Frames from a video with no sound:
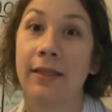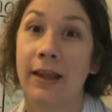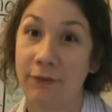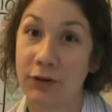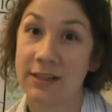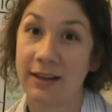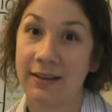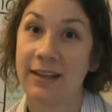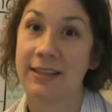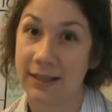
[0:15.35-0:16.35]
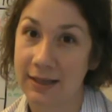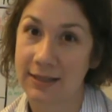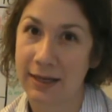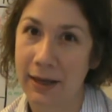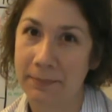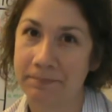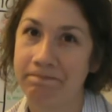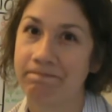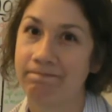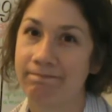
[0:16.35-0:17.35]
inferencing is a guessing game.
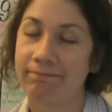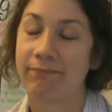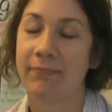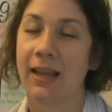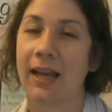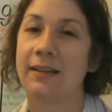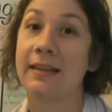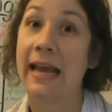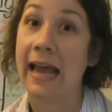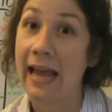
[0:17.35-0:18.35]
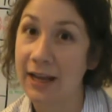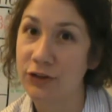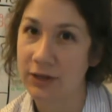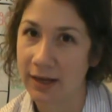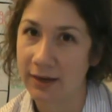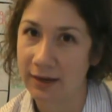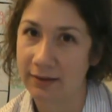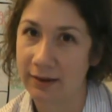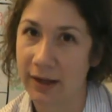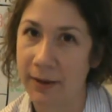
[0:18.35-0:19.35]
It's an educated
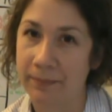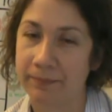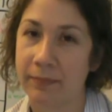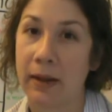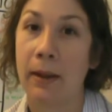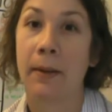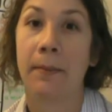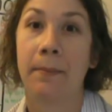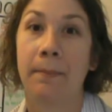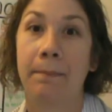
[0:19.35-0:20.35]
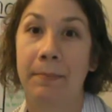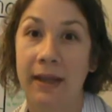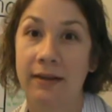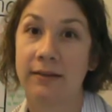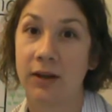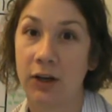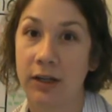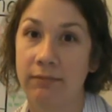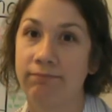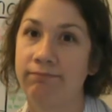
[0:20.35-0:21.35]
guessing game based
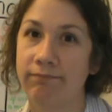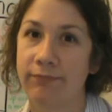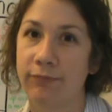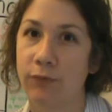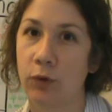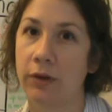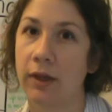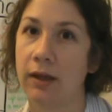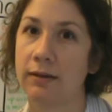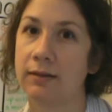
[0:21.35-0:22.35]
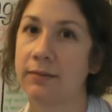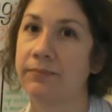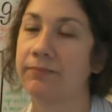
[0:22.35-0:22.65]
on 4 things: